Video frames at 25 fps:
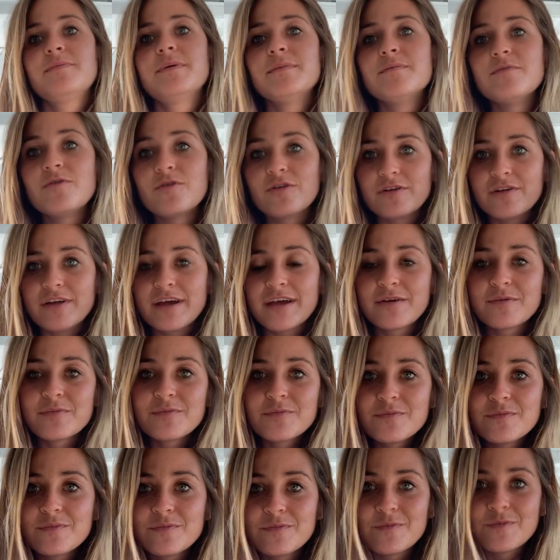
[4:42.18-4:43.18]
bit more like
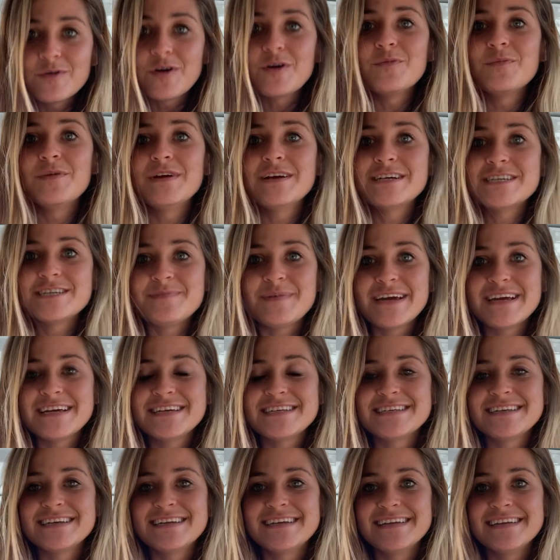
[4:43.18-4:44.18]
roaming
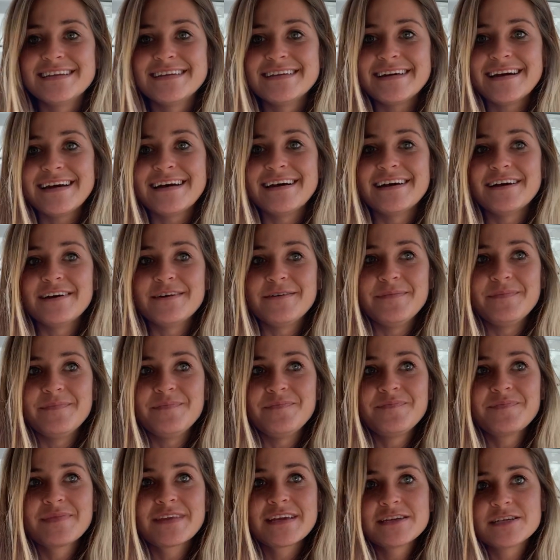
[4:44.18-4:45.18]
space and
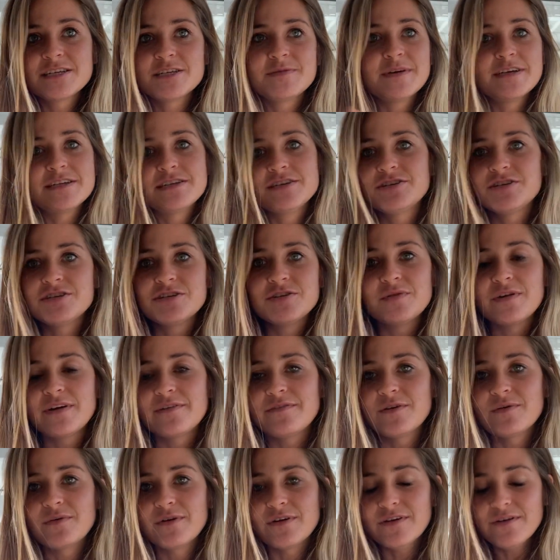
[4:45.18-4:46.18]
space to just do
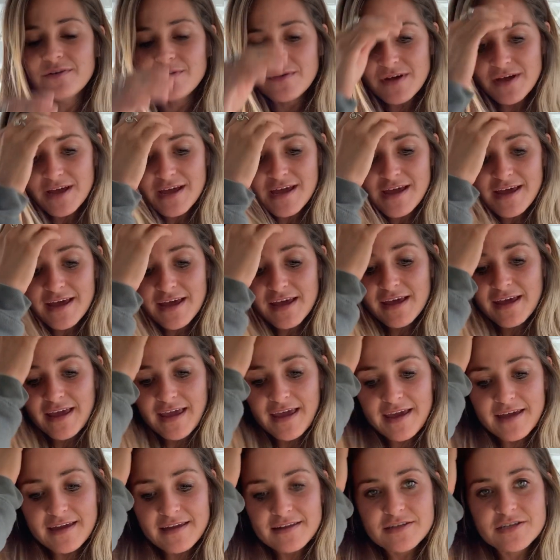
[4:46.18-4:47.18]
whatever you want to do.
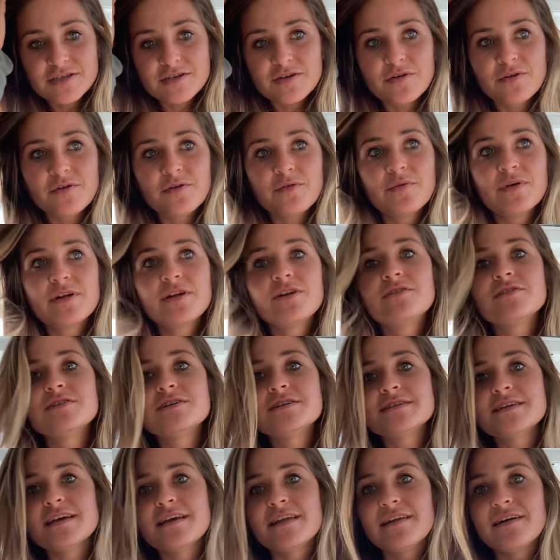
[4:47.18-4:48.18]
And so when you're
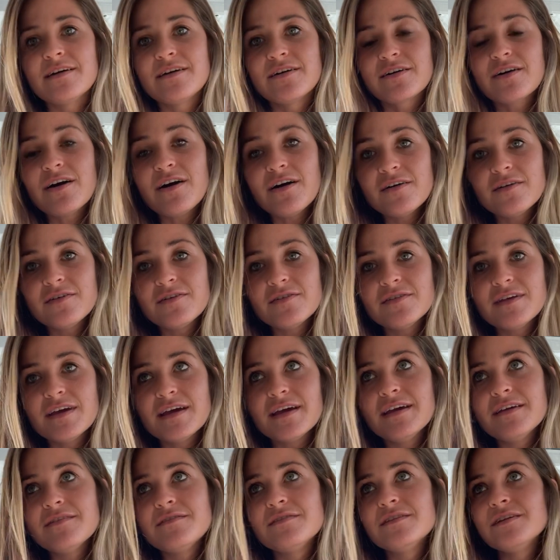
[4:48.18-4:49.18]
just in a car all
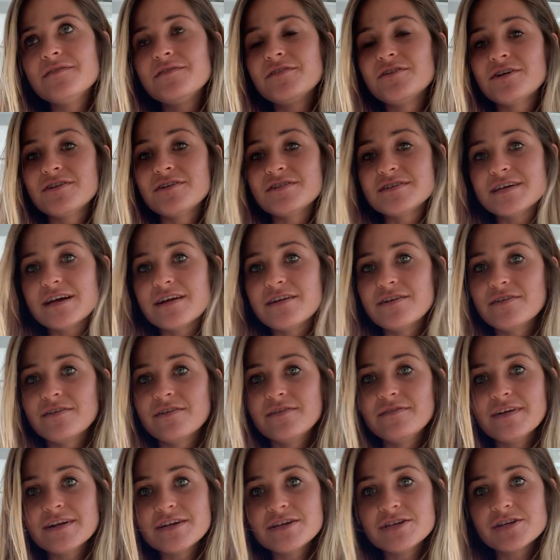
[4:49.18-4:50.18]
day, even if you're outside and you're
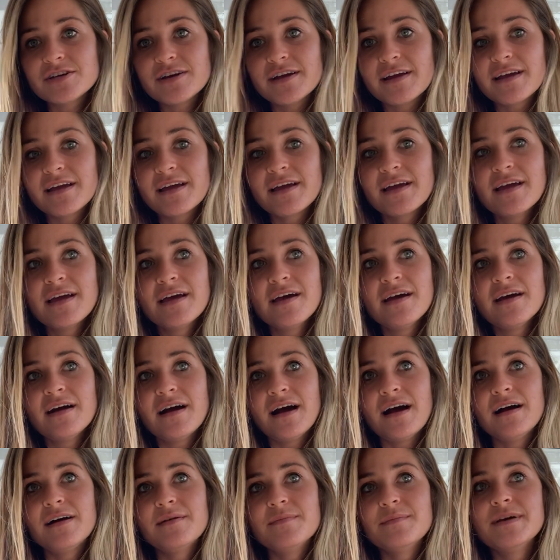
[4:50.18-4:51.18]
adventuring,
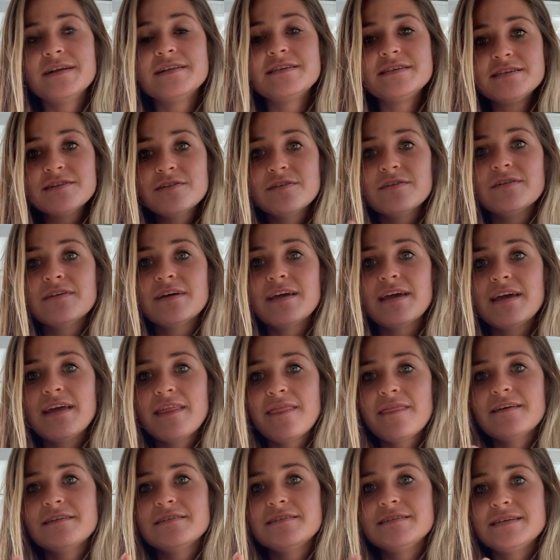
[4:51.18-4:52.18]
it's still
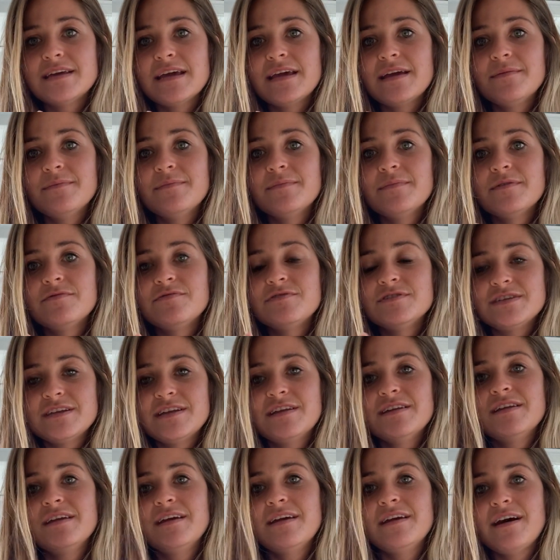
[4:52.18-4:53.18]
in the same
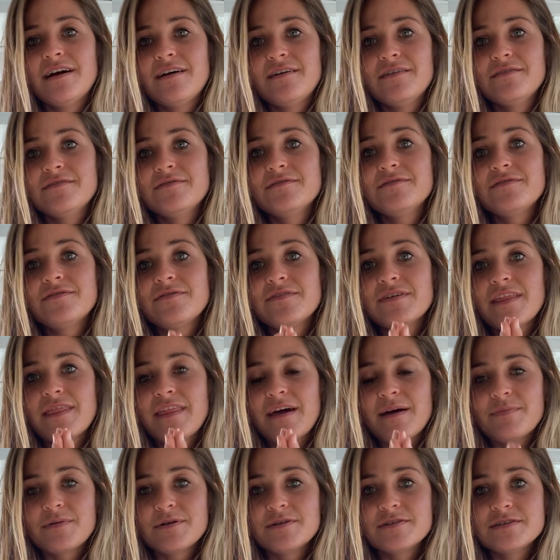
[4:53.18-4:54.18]
vicinity of
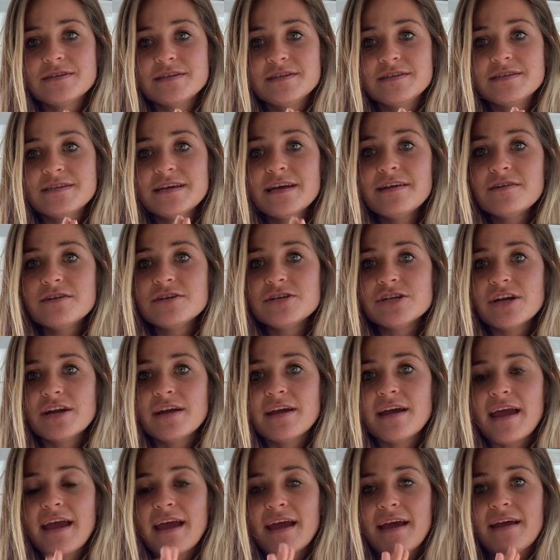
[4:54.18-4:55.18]
that person's
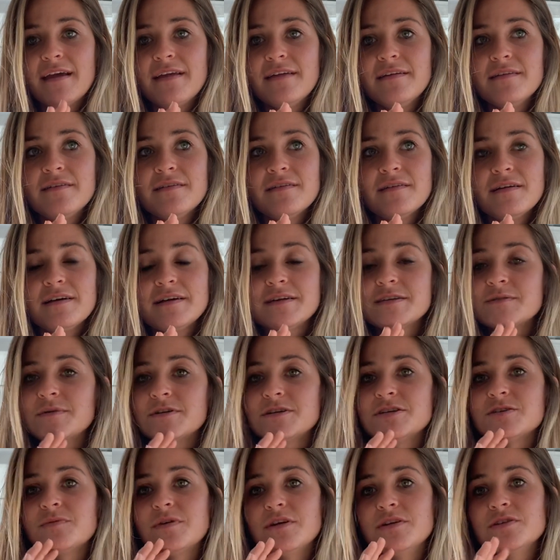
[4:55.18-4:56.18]
energy. And as
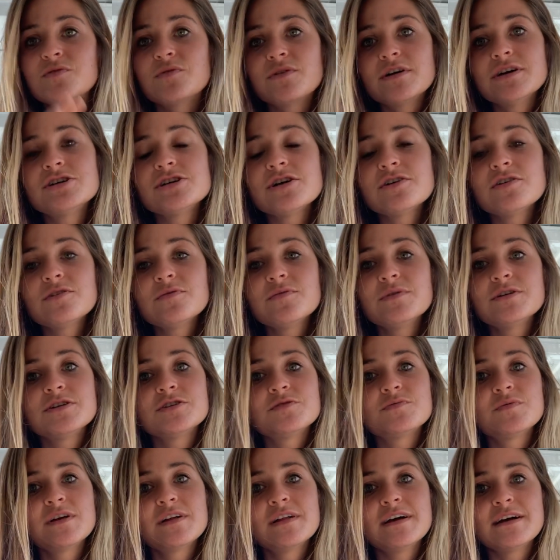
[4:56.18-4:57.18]
much as we adore each other, we
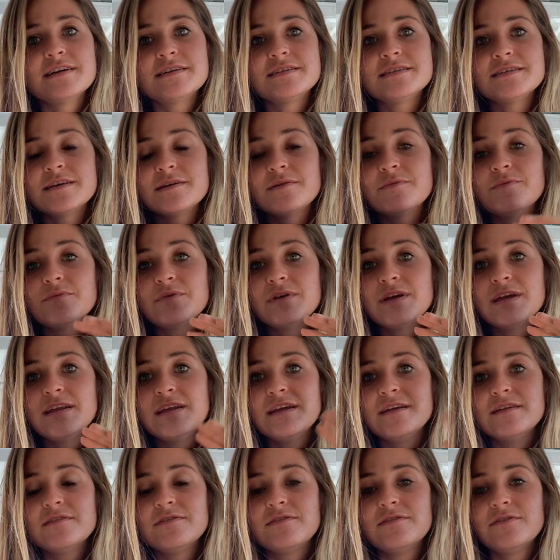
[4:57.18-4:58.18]
just realized that we
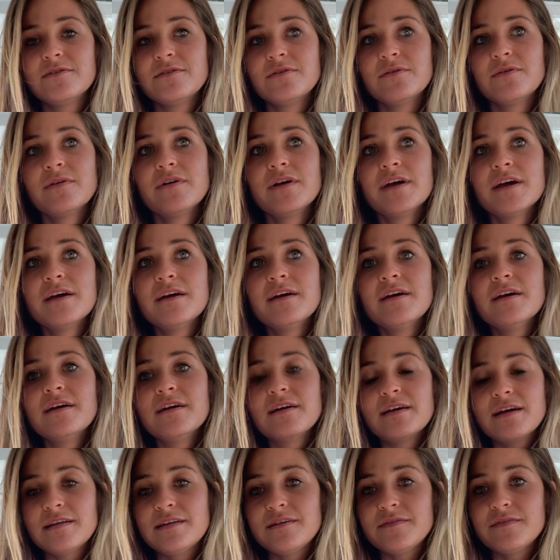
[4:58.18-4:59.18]
needed to
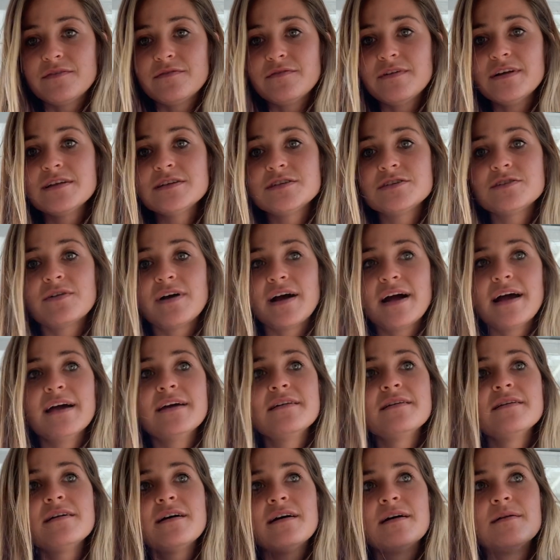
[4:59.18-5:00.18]
get different vans. So I
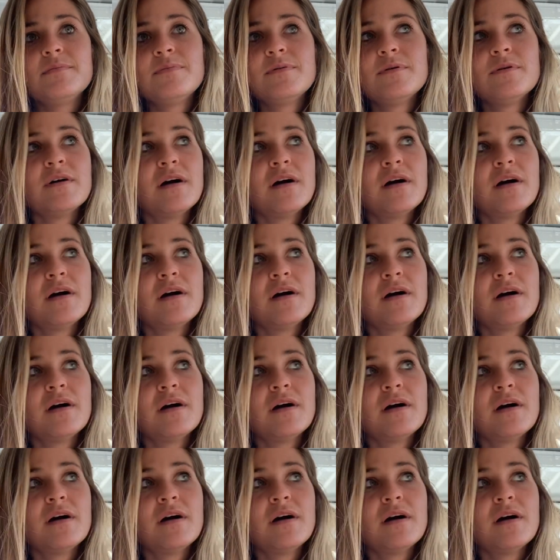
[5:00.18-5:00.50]
ended up